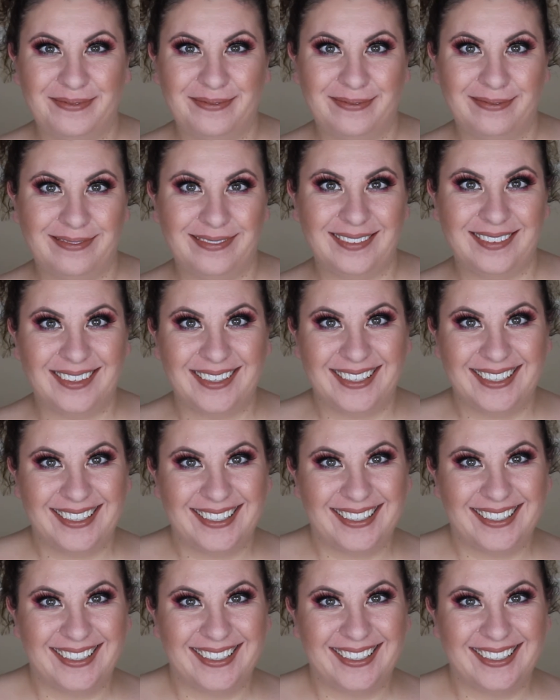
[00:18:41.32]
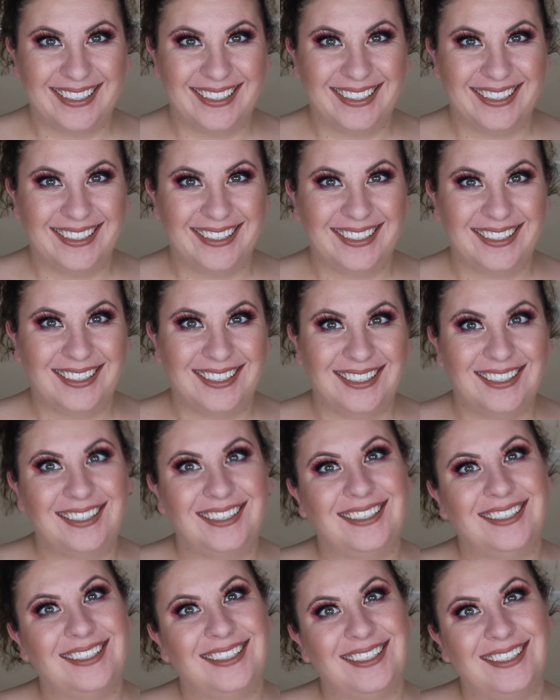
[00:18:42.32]

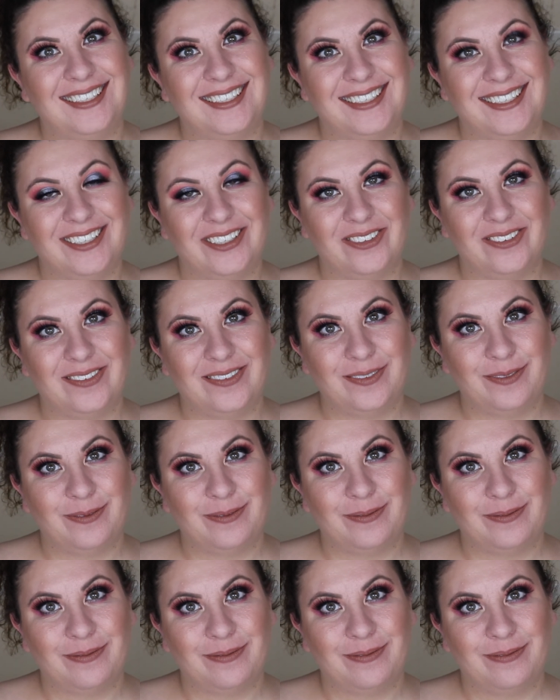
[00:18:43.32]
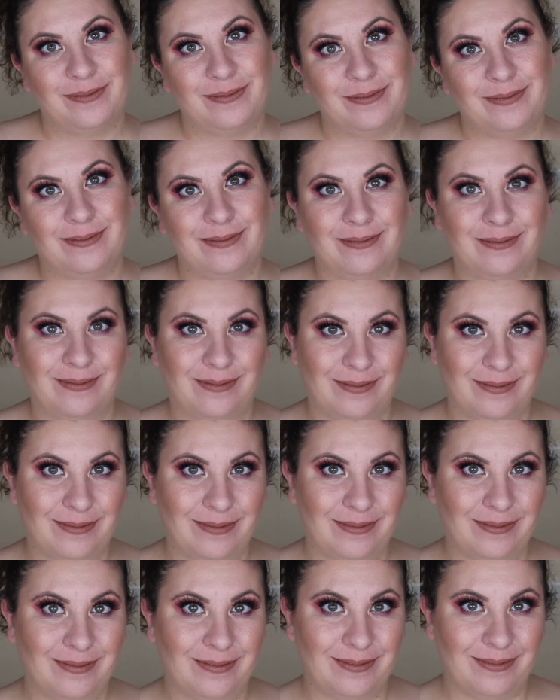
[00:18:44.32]
I don't know, guys.
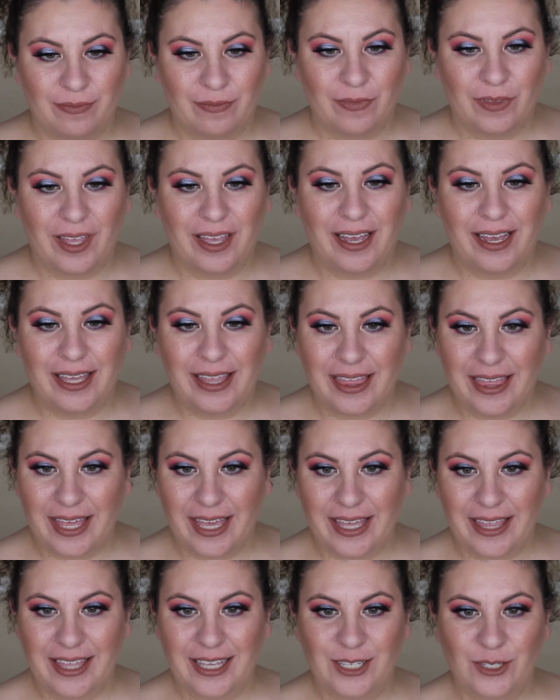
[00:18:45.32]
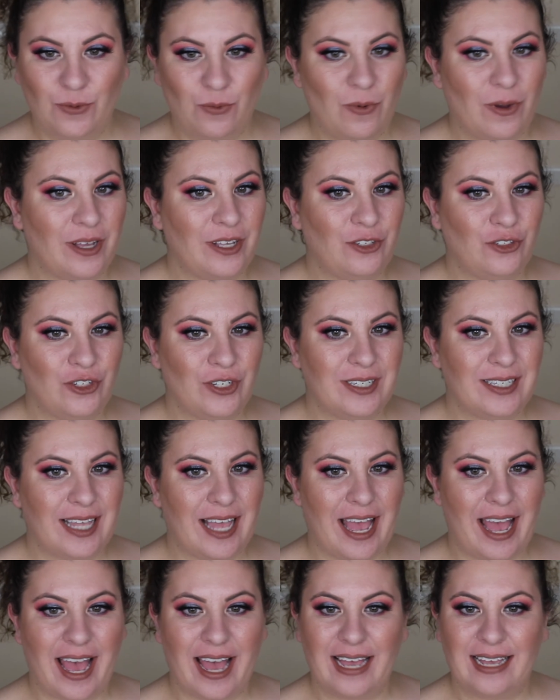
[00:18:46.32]
I think this one just
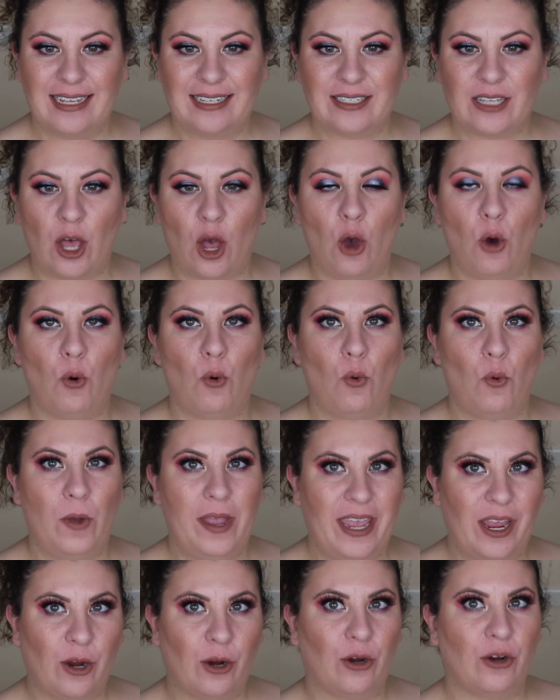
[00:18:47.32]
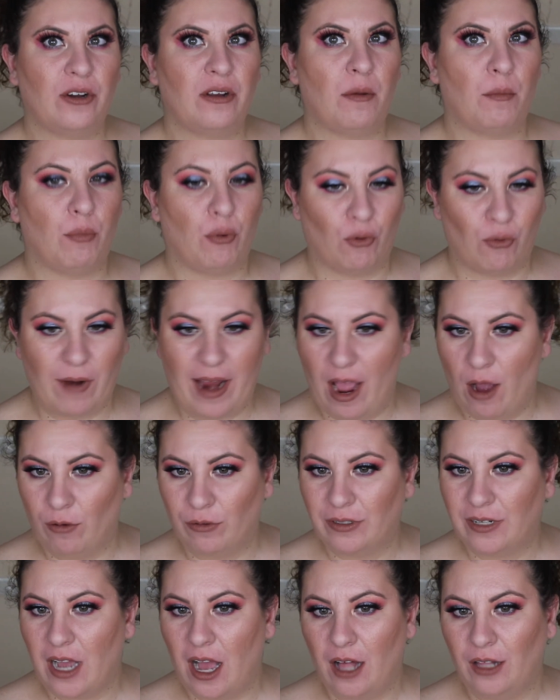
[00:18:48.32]
has a weird
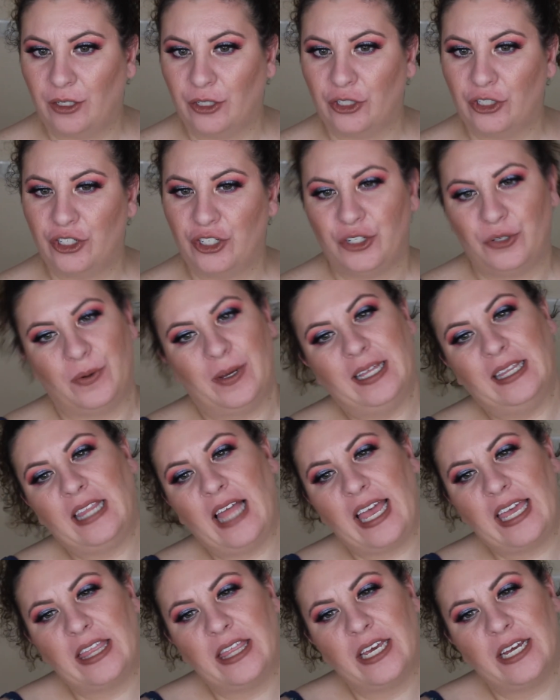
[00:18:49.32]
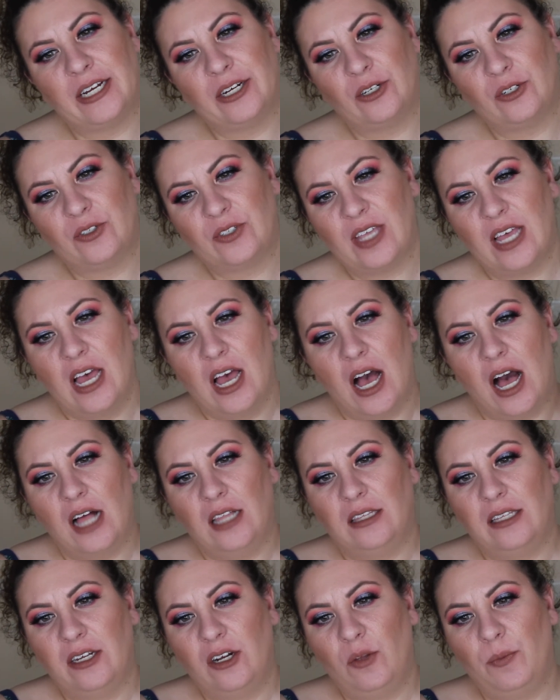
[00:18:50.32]
brown color to it. Like there's a
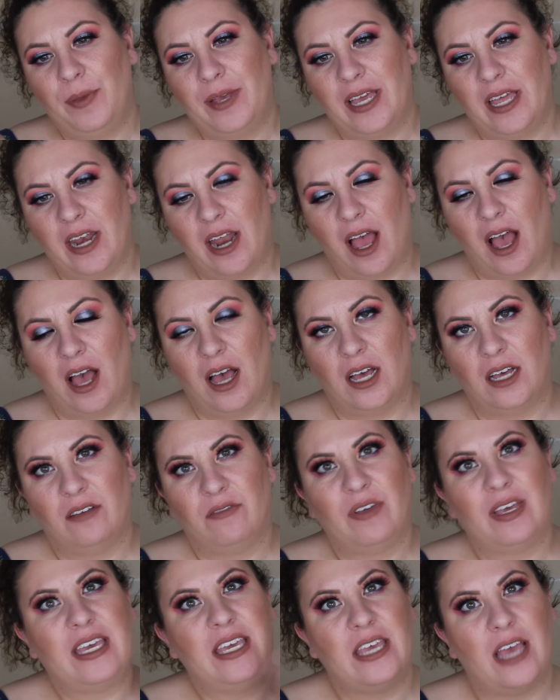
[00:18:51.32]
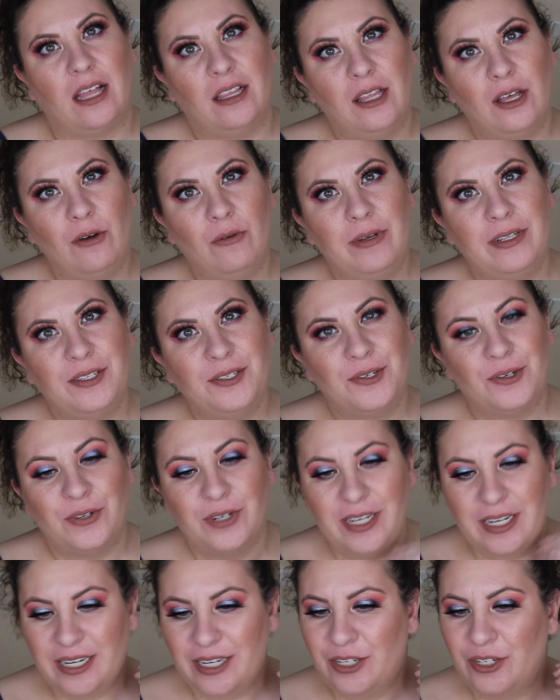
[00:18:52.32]
little bit of yellow
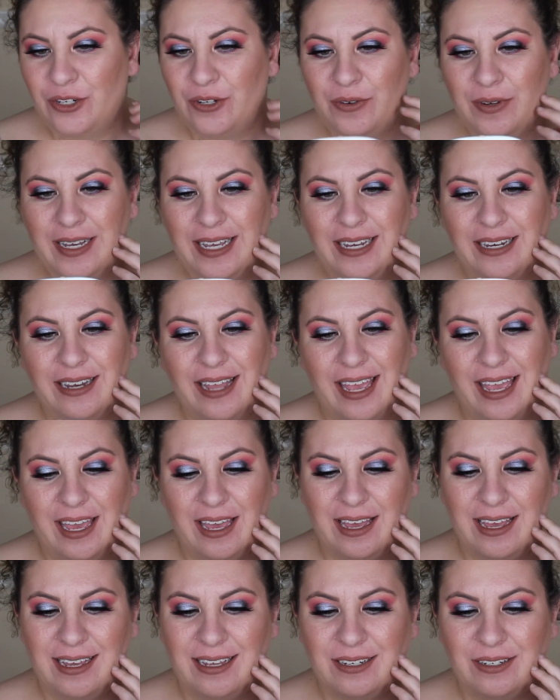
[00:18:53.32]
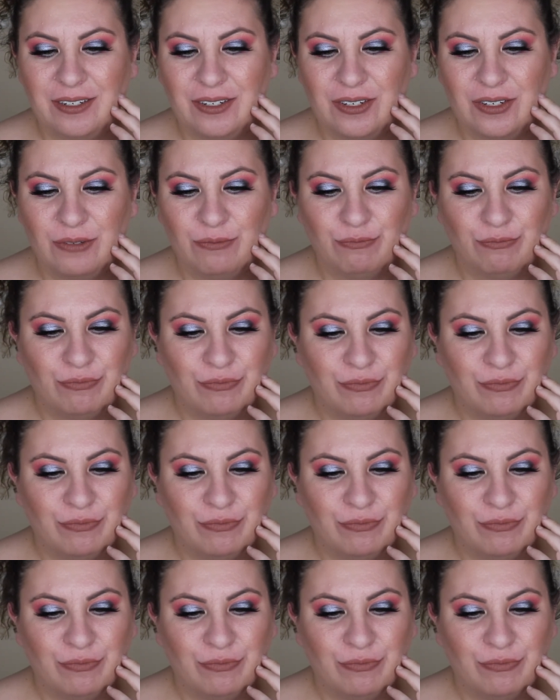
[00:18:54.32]
inserted into it, and